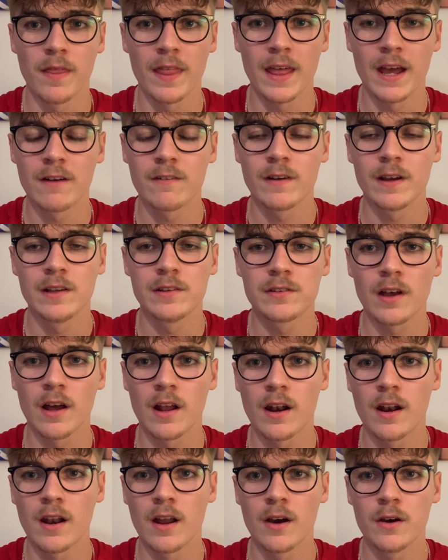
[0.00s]
There is
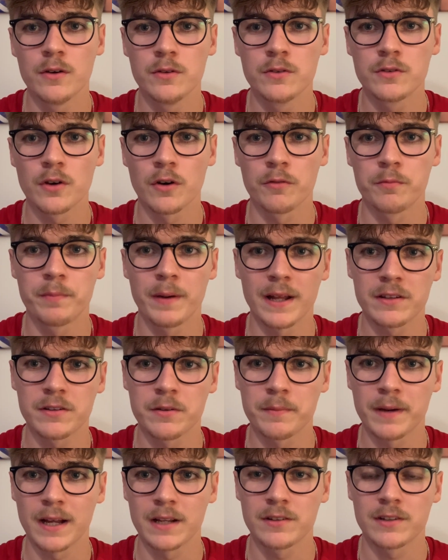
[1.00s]
loads of better
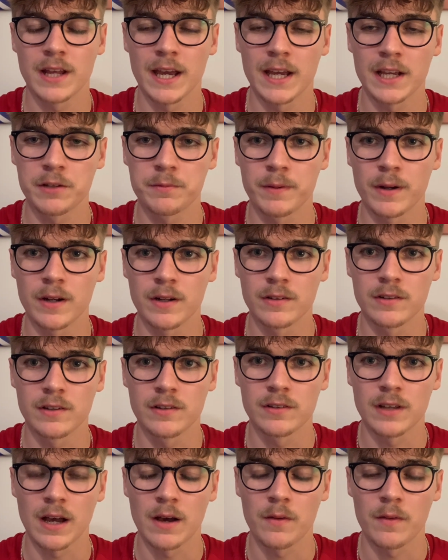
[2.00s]
match day experiences
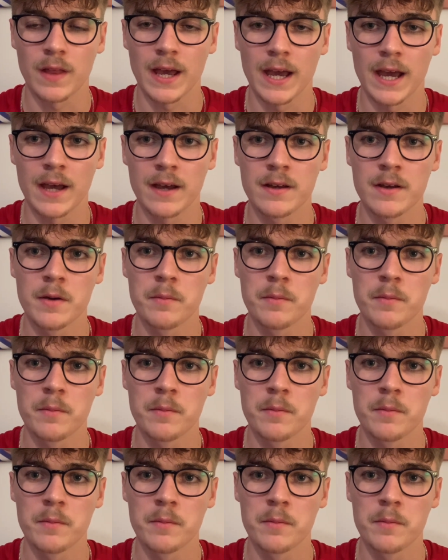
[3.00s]
out there,